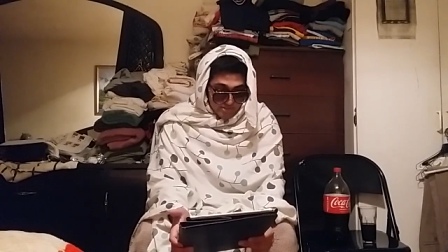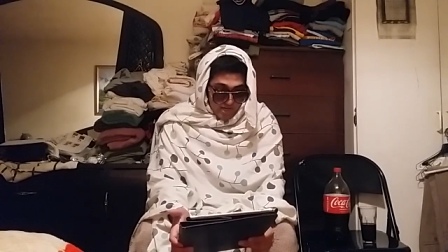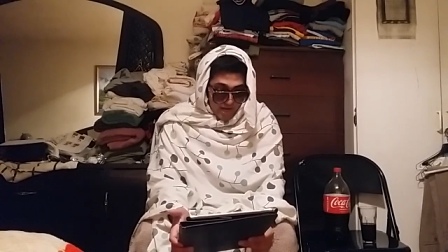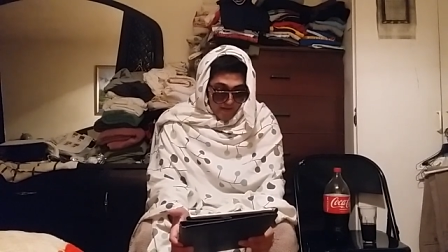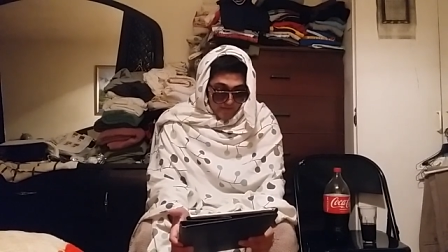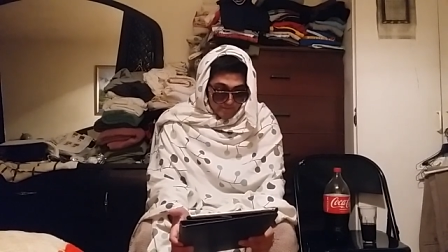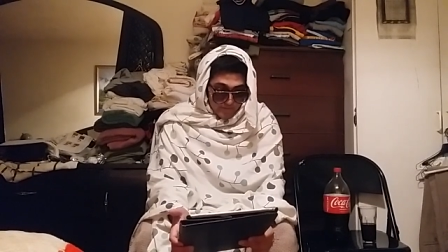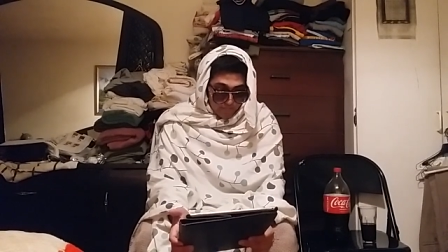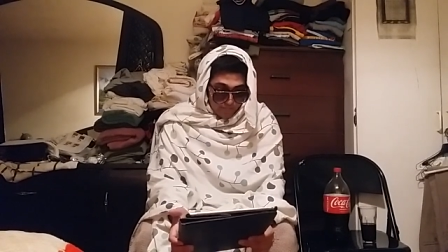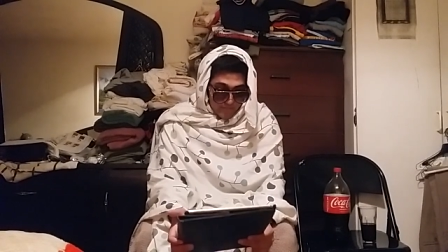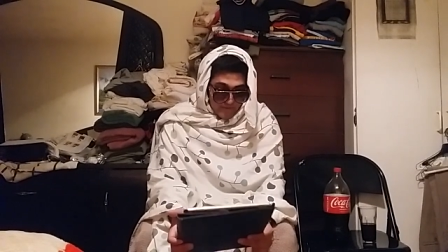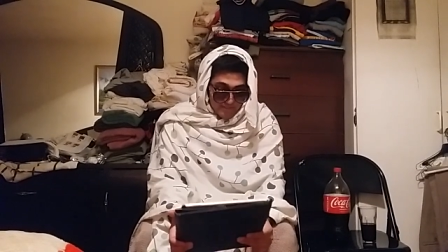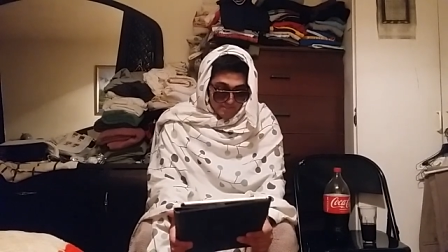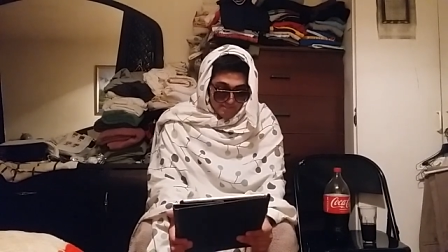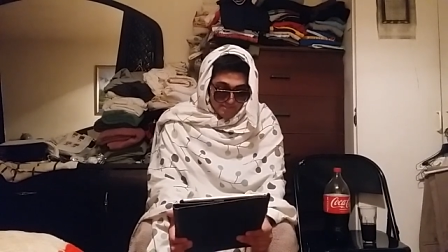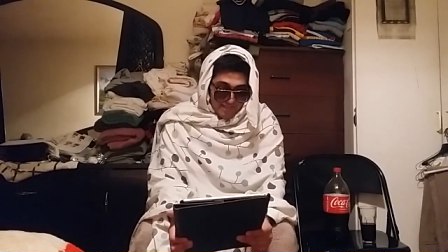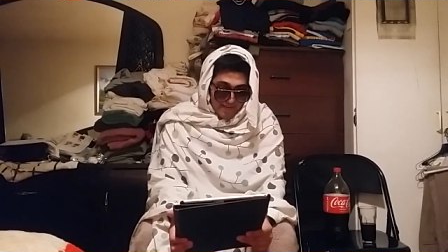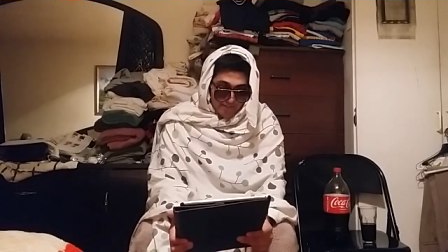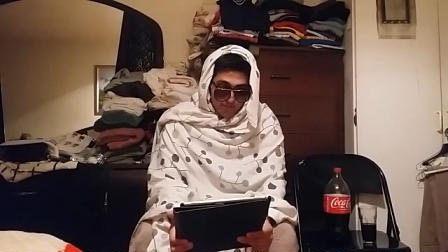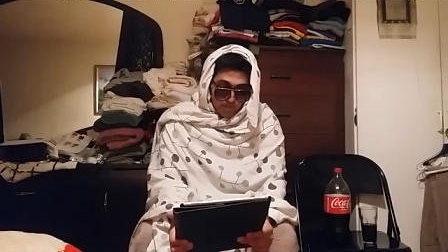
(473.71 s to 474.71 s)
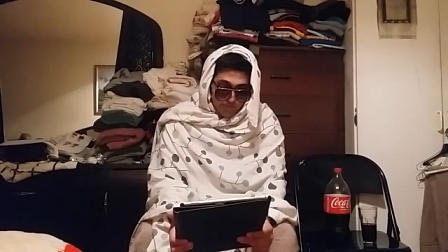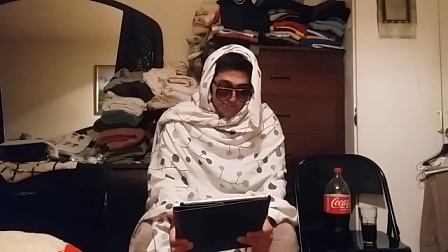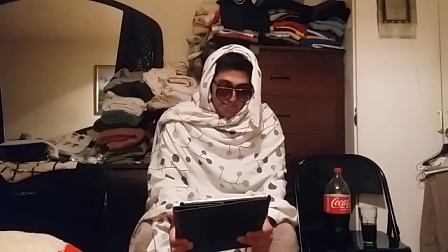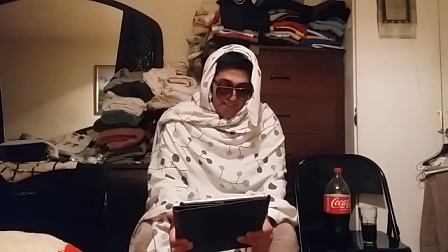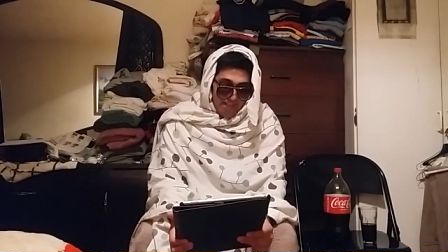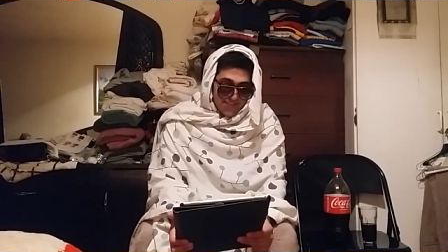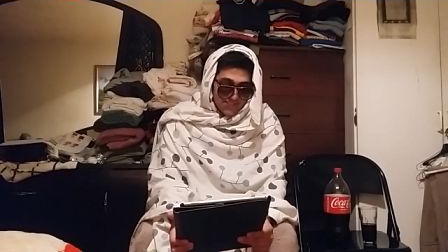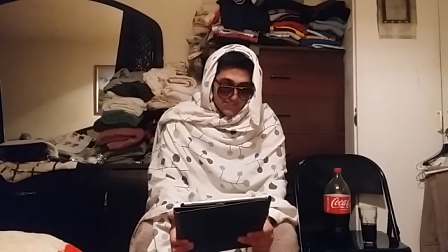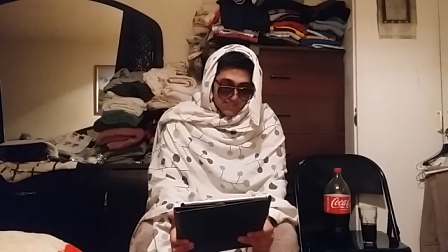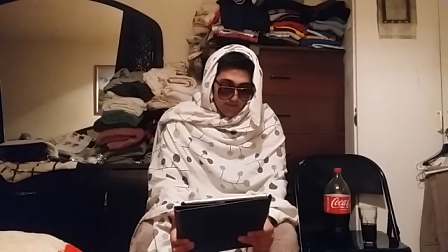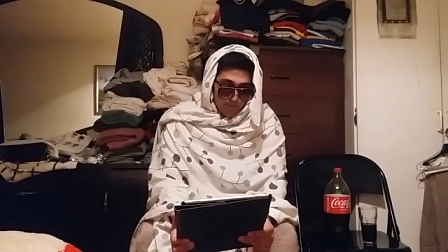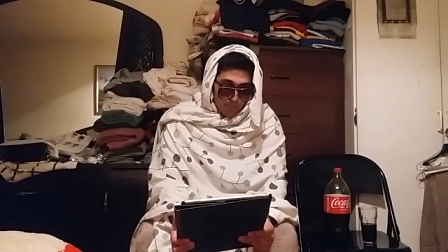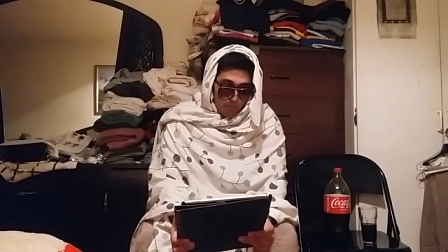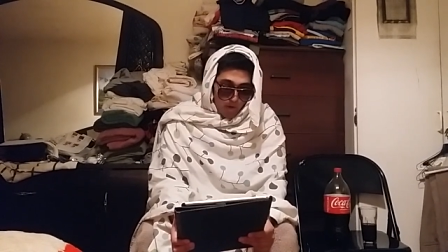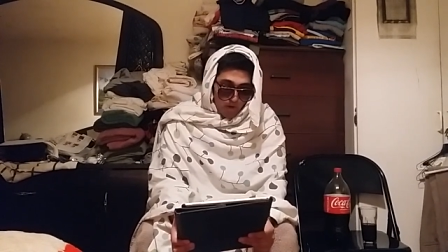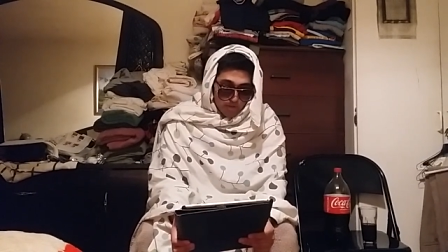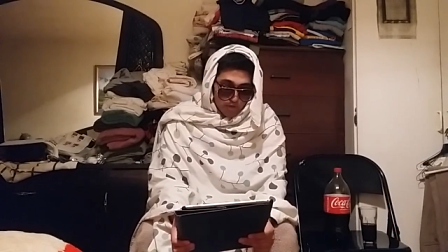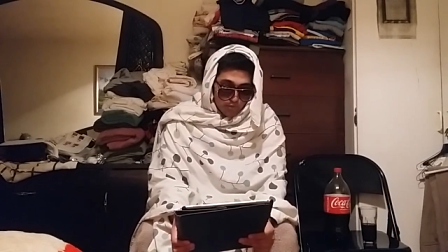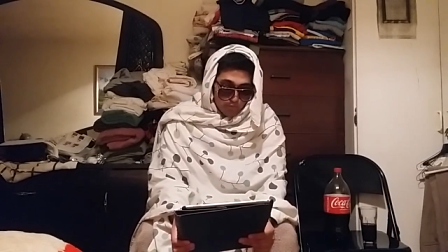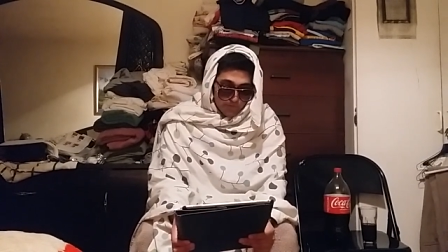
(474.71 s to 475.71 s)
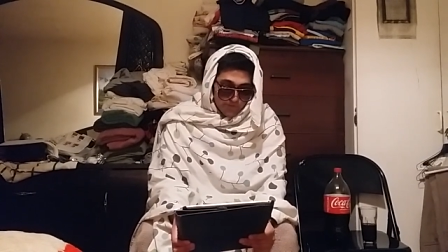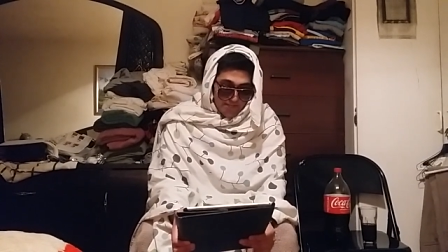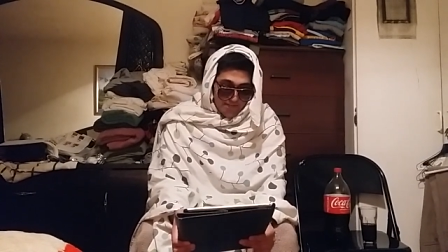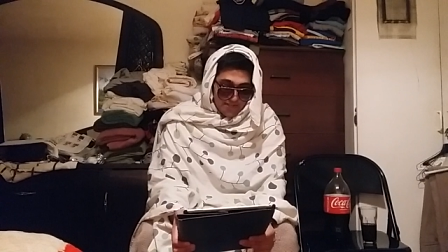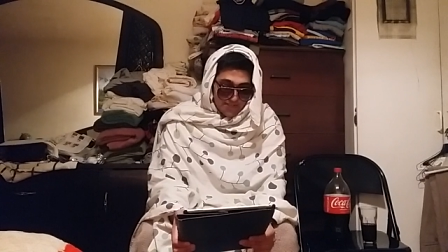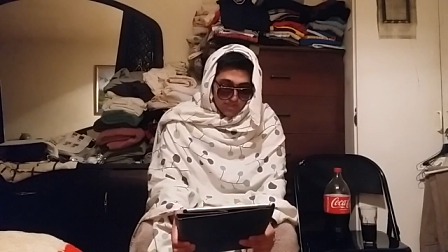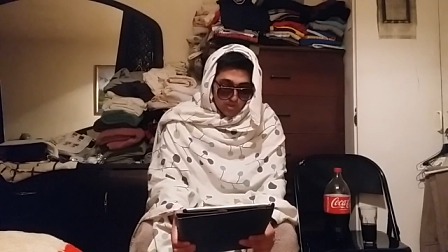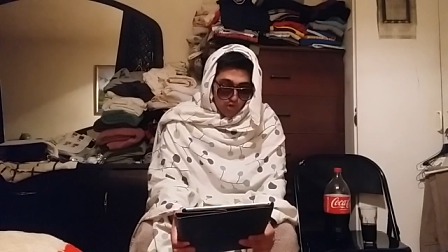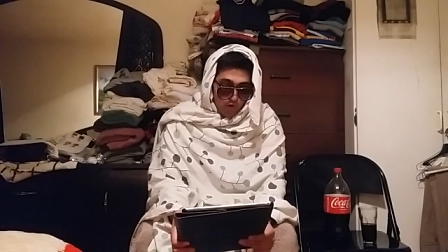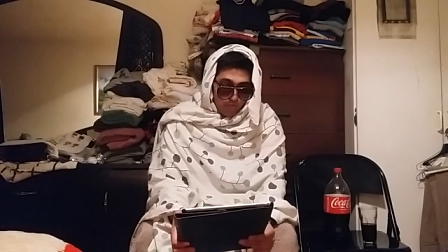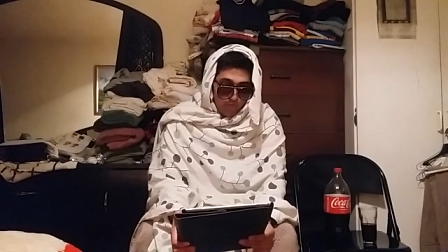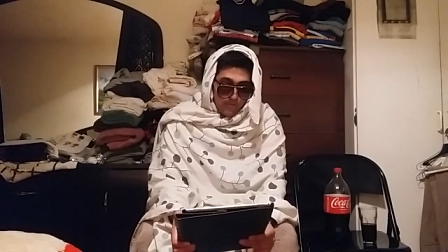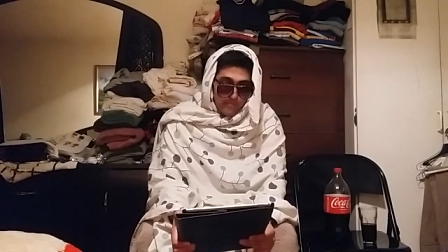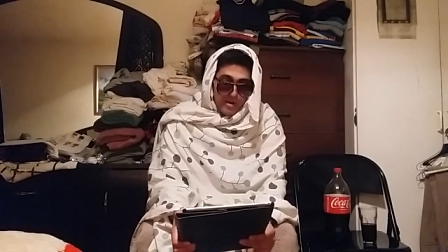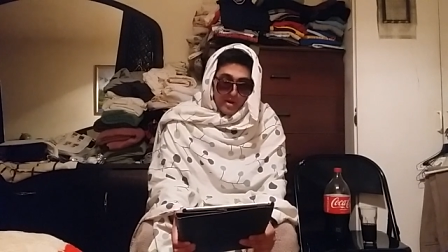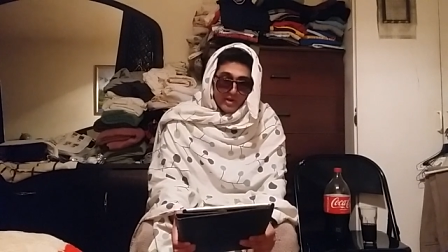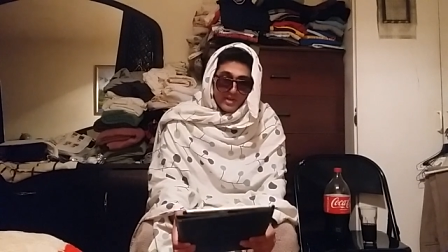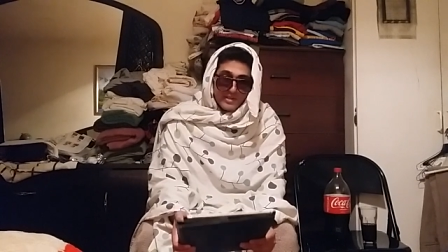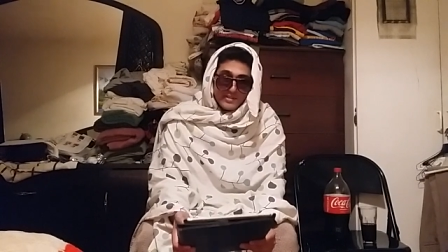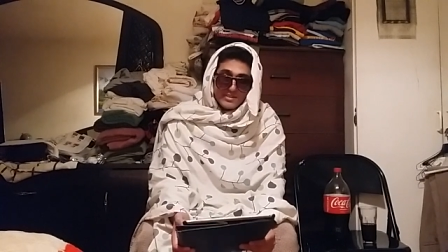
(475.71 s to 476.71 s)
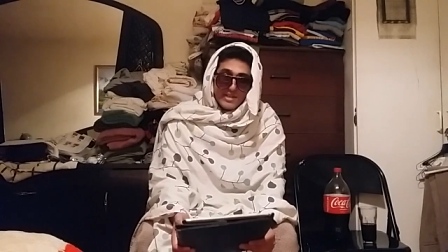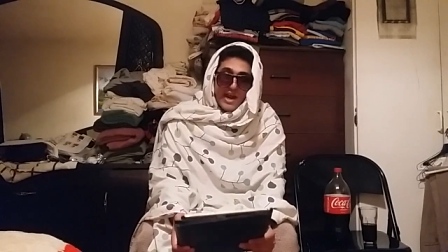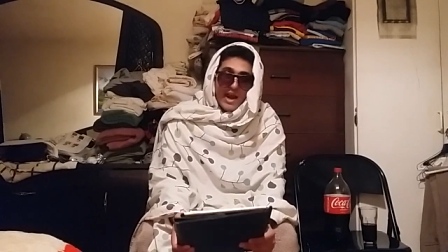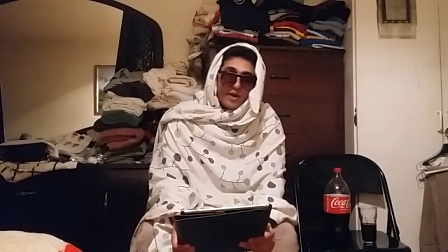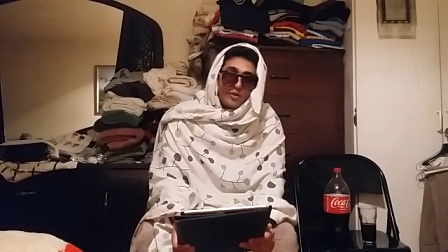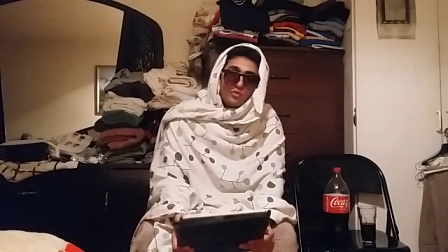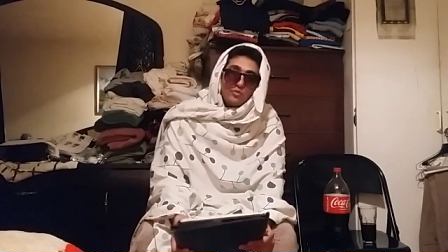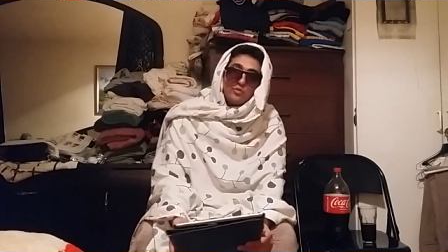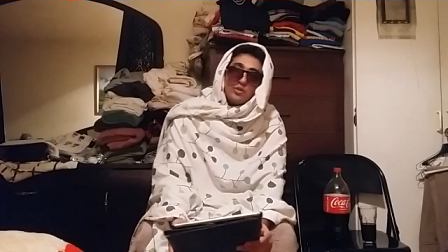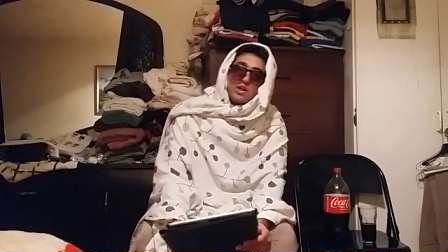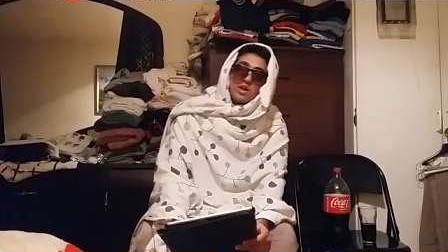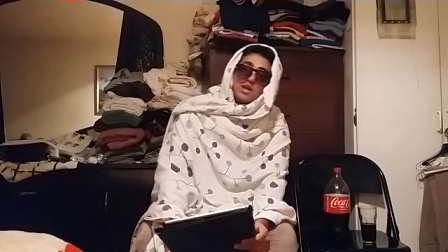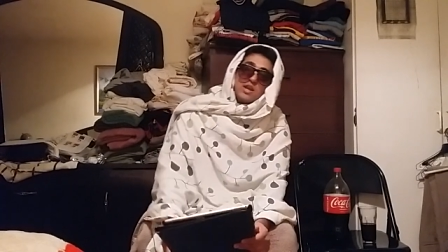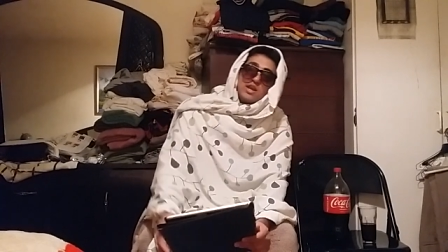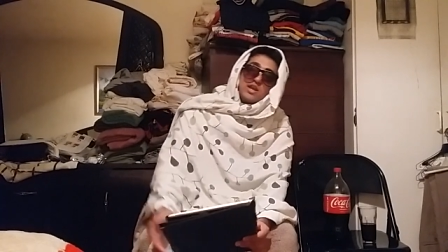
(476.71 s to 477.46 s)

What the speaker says: Scott defeats Santos Escobar to retain his North American title.